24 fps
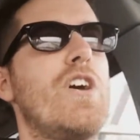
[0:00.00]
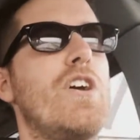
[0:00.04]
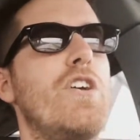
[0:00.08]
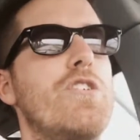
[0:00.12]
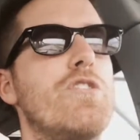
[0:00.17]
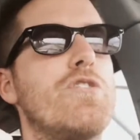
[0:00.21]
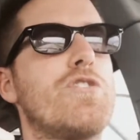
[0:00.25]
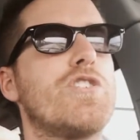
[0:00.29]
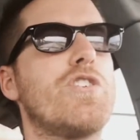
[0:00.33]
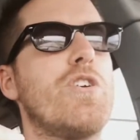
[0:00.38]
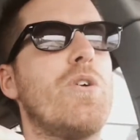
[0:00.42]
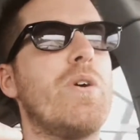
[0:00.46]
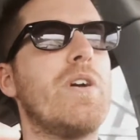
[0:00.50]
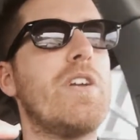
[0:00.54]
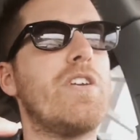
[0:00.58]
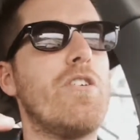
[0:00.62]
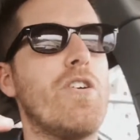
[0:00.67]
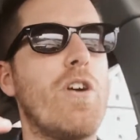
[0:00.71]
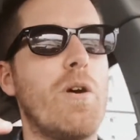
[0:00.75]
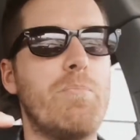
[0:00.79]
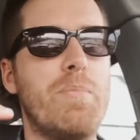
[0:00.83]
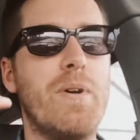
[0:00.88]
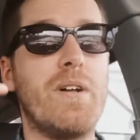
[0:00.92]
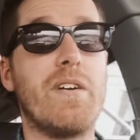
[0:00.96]
you're showing
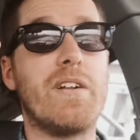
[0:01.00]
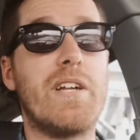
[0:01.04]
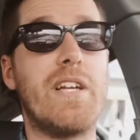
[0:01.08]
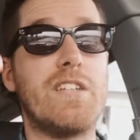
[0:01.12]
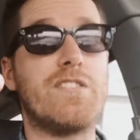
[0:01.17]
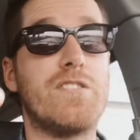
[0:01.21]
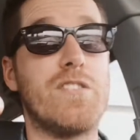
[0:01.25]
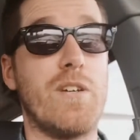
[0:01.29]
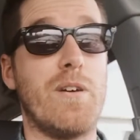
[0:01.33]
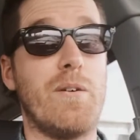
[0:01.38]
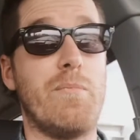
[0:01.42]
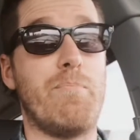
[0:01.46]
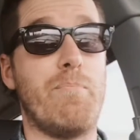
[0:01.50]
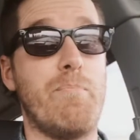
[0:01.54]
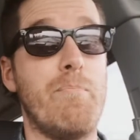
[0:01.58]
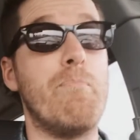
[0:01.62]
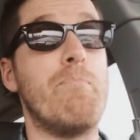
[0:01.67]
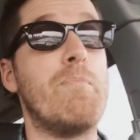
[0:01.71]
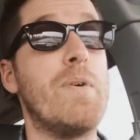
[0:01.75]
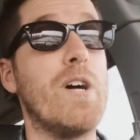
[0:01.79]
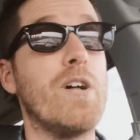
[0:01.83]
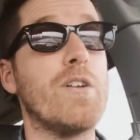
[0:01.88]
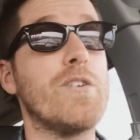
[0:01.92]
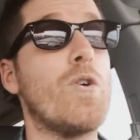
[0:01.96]
your ability to
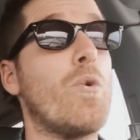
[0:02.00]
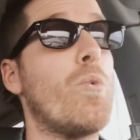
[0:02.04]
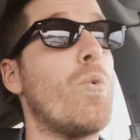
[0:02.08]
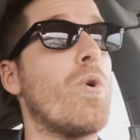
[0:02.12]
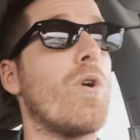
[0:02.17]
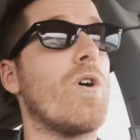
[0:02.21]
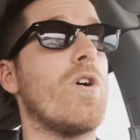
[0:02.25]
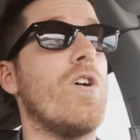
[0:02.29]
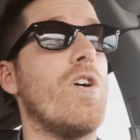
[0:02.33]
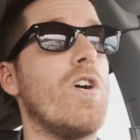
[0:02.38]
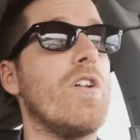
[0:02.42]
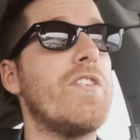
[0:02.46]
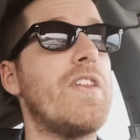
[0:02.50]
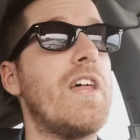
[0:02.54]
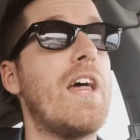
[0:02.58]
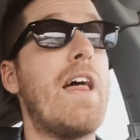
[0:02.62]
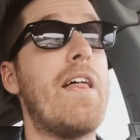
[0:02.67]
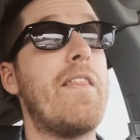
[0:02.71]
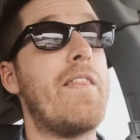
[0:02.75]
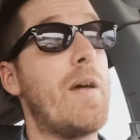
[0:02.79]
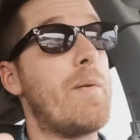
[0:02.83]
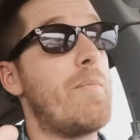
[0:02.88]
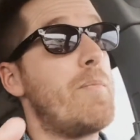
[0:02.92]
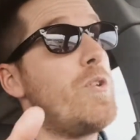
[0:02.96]
build a world
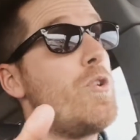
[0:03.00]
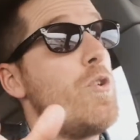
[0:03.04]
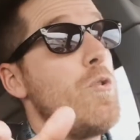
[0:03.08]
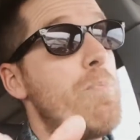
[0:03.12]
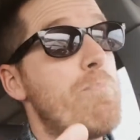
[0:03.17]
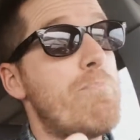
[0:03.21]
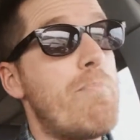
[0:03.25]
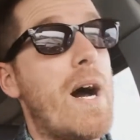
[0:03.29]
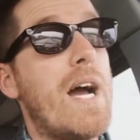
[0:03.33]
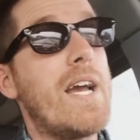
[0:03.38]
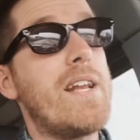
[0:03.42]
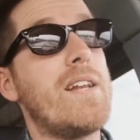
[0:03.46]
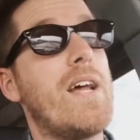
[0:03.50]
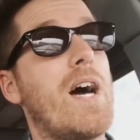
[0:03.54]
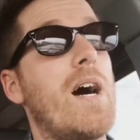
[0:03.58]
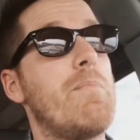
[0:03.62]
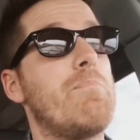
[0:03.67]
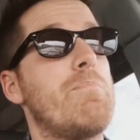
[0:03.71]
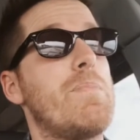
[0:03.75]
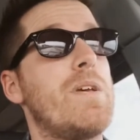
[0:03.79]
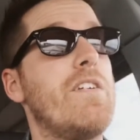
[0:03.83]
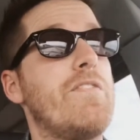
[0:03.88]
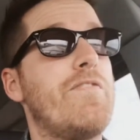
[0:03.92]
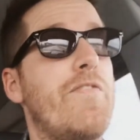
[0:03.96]
that you might
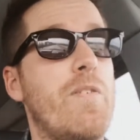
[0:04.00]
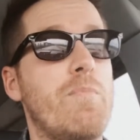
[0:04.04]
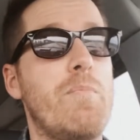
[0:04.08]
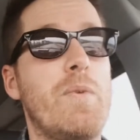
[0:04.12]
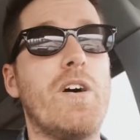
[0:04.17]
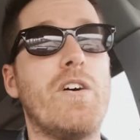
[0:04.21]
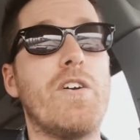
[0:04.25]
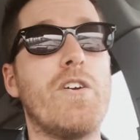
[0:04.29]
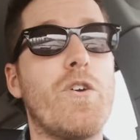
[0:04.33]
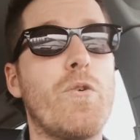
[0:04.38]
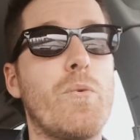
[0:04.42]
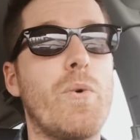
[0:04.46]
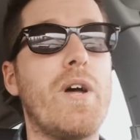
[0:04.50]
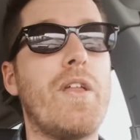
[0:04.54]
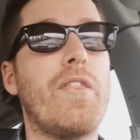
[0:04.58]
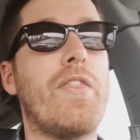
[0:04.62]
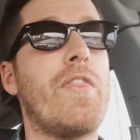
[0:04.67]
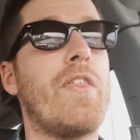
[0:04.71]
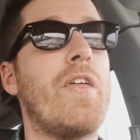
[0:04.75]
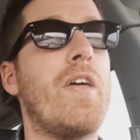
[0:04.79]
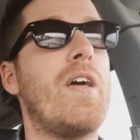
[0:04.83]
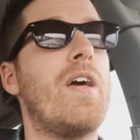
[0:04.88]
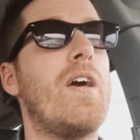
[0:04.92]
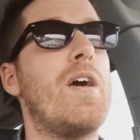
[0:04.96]
not be familiar with,
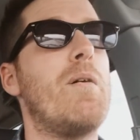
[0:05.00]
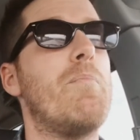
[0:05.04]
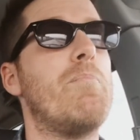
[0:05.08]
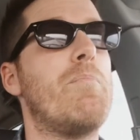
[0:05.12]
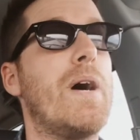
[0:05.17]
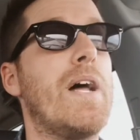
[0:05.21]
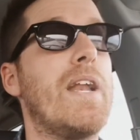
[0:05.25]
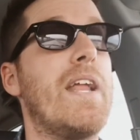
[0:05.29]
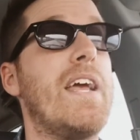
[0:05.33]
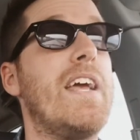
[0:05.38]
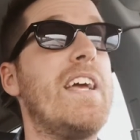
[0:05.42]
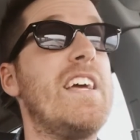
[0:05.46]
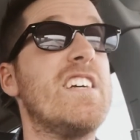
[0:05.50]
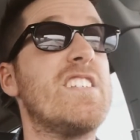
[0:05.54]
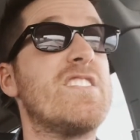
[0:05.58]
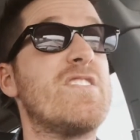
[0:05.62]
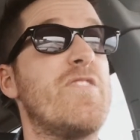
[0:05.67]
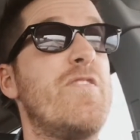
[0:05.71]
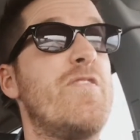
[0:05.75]
but is